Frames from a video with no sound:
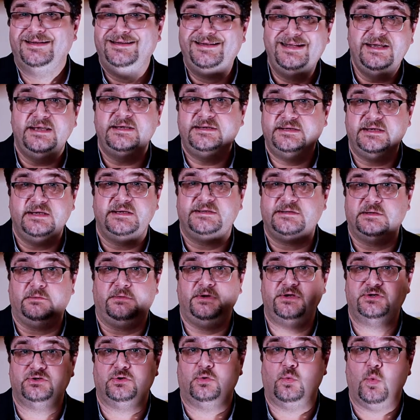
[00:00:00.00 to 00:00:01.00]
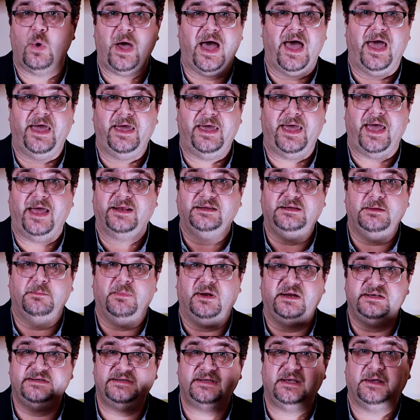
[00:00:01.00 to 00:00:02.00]
This is the reason why
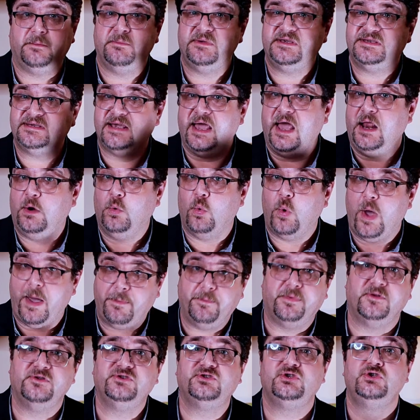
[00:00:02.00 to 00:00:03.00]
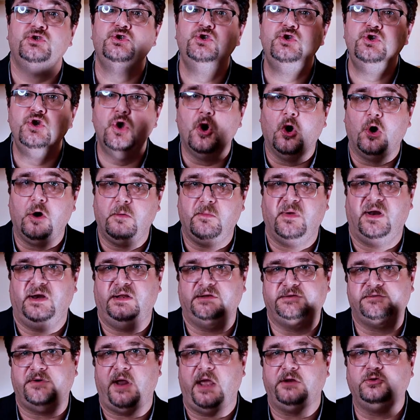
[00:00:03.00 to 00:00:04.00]
anti-ballistic missile weapons
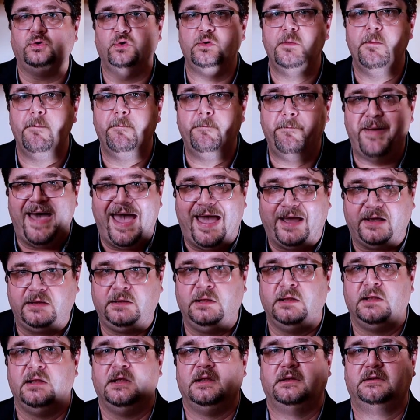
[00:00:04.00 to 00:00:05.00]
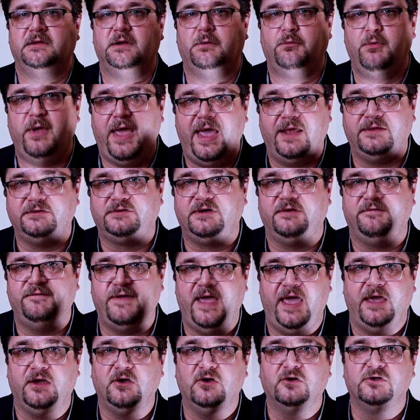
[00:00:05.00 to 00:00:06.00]
normally try to impact the re-entry
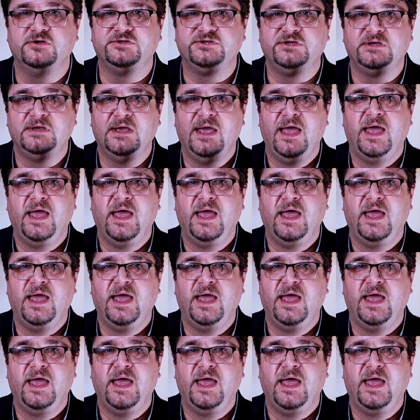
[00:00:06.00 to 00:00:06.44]
vehicles